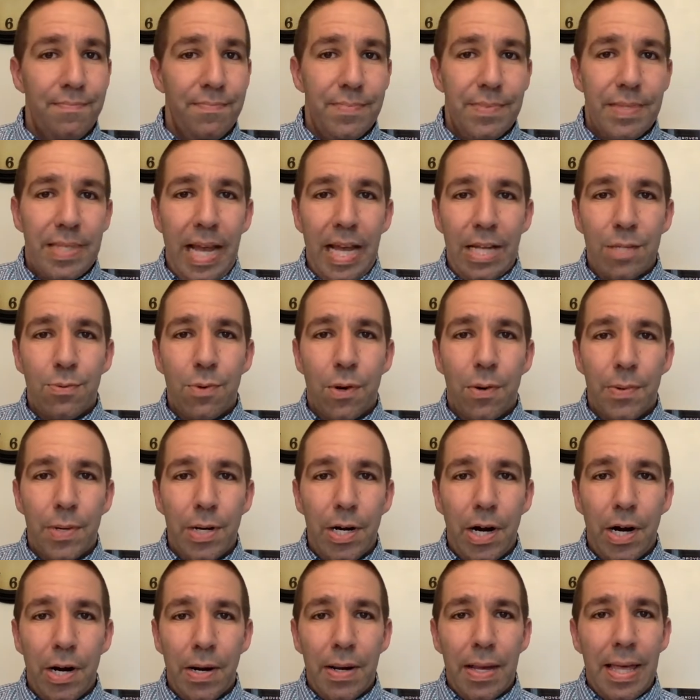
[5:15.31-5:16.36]
That's where we
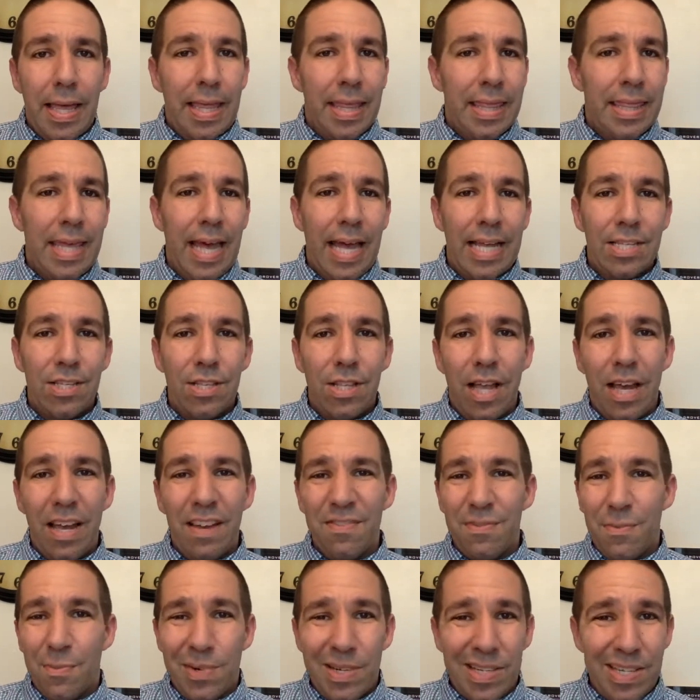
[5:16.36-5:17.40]
are. That's life.
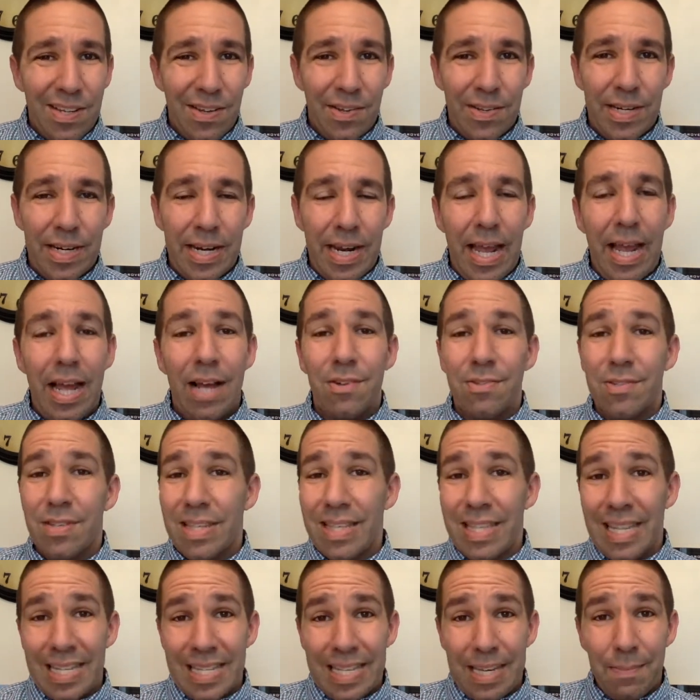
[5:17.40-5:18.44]
We still need a house.
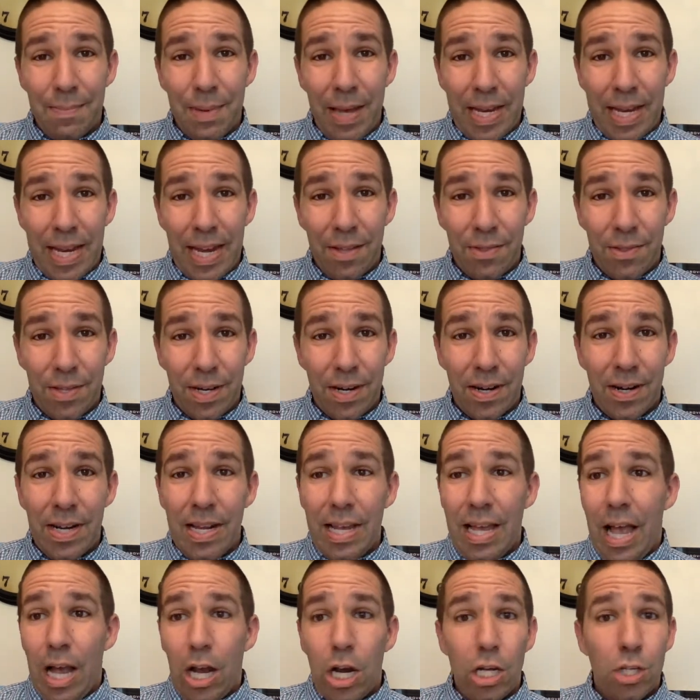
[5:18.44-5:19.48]
Let's get back out there
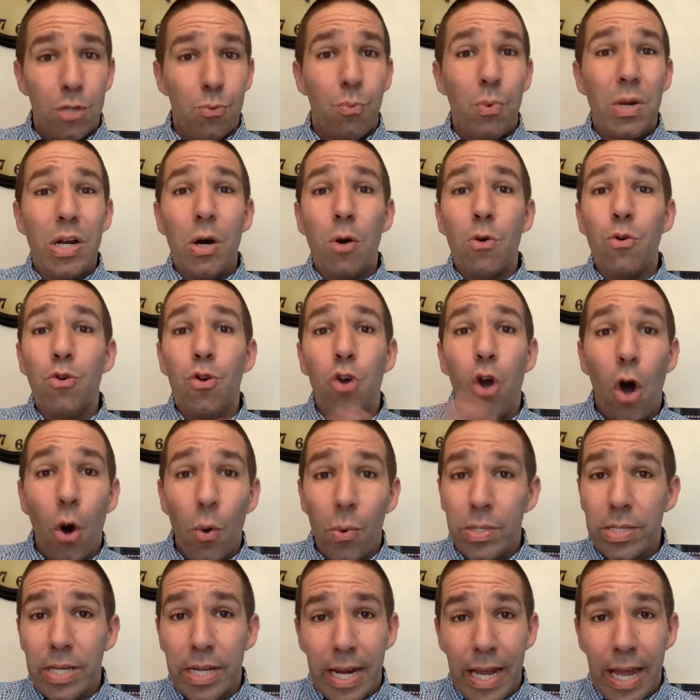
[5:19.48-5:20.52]
because we don't know
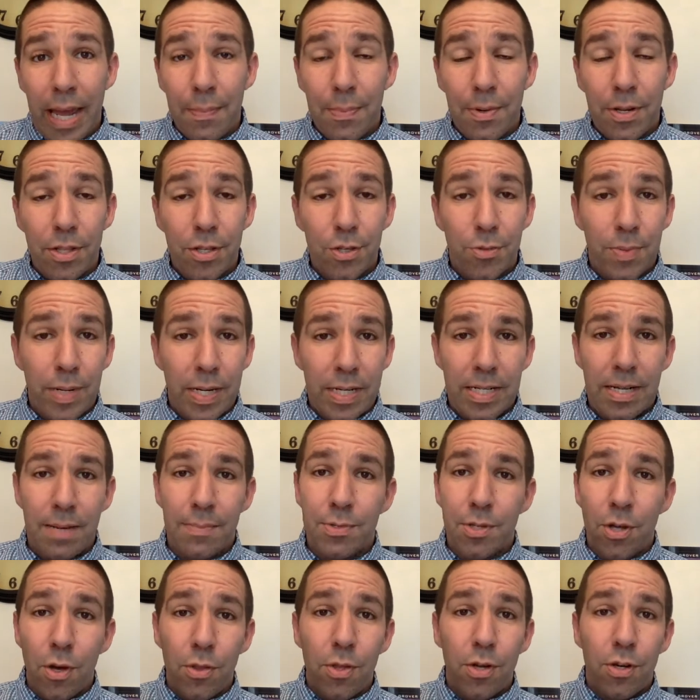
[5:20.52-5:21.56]
what's going to happen in the springtime.
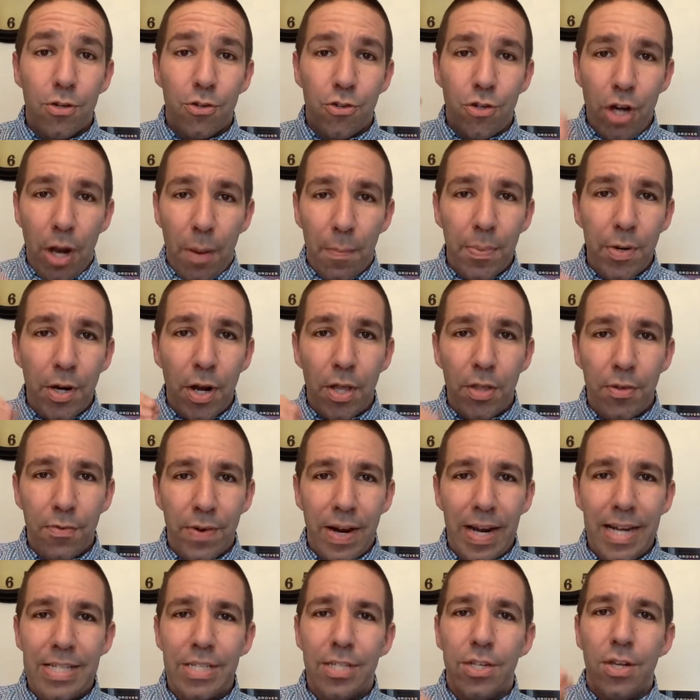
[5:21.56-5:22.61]
So they're jumping on the
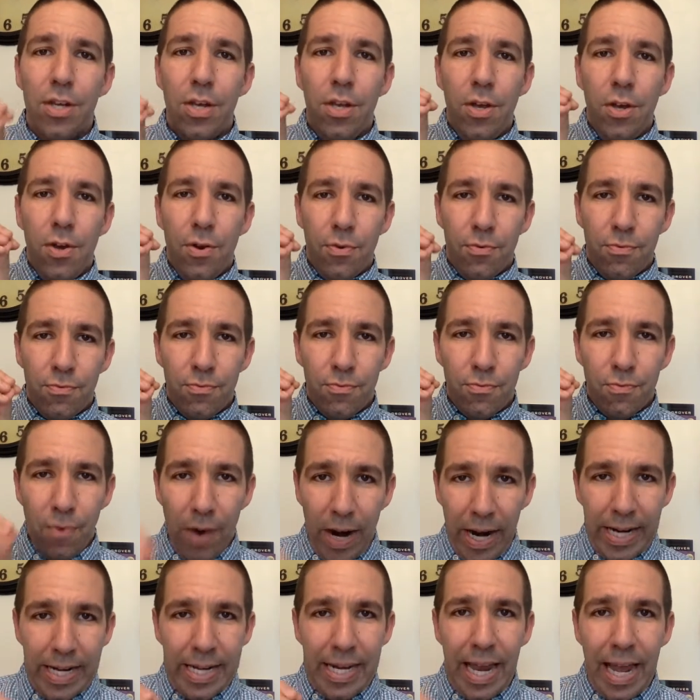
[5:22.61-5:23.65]
rates
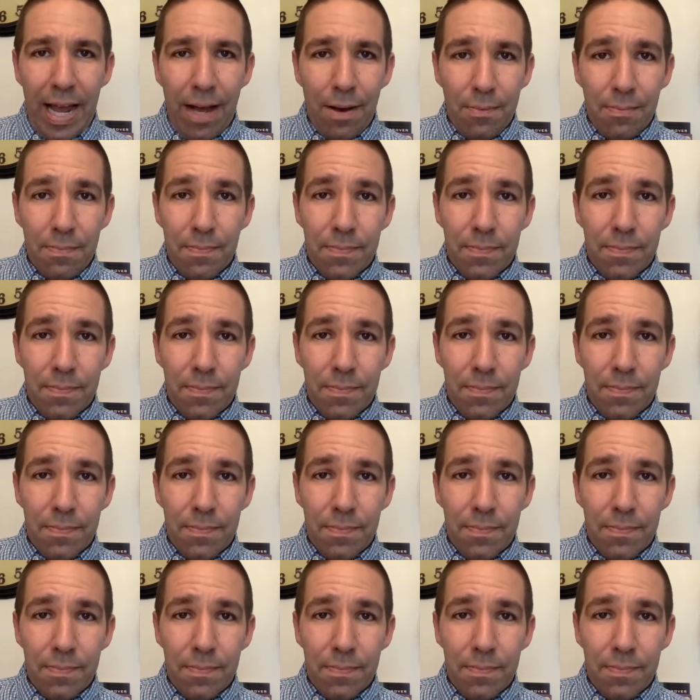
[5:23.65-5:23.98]
right now.